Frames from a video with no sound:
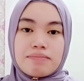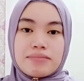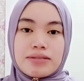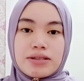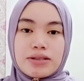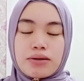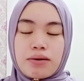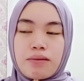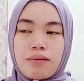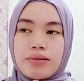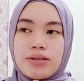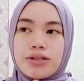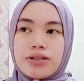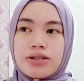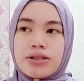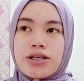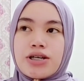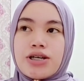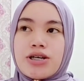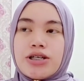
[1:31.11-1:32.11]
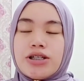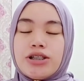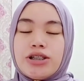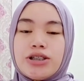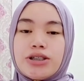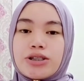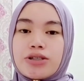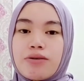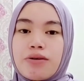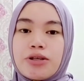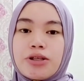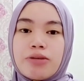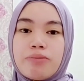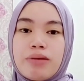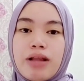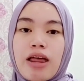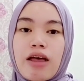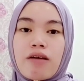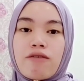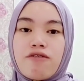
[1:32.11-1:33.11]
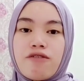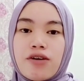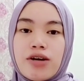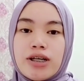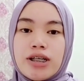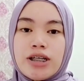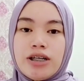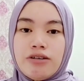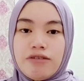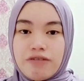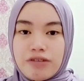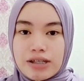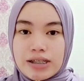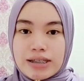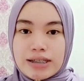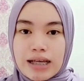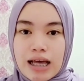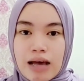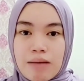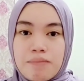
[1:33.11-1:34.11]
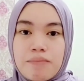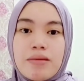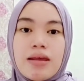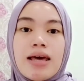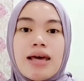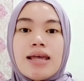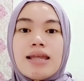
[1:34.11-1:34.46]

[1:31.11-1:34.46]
So it's just going to be like fourth year first sem